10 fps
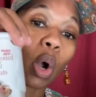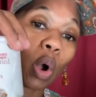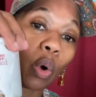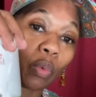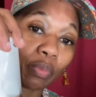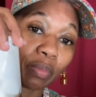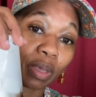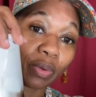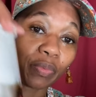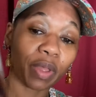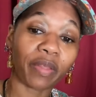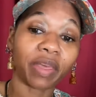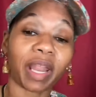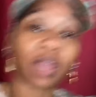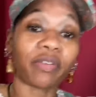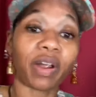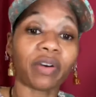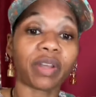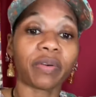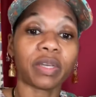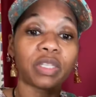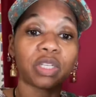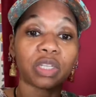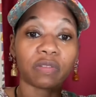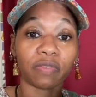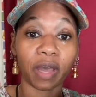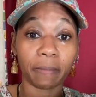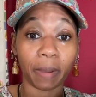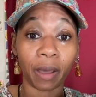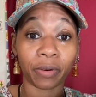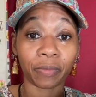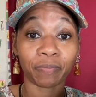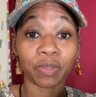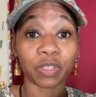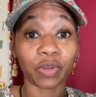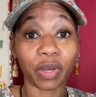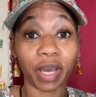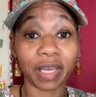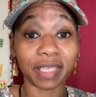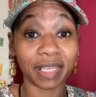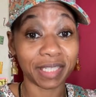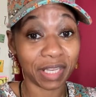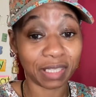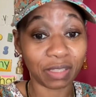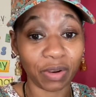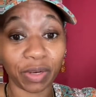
oatmeal that I ground up into this fine powder. So guys, let's get started.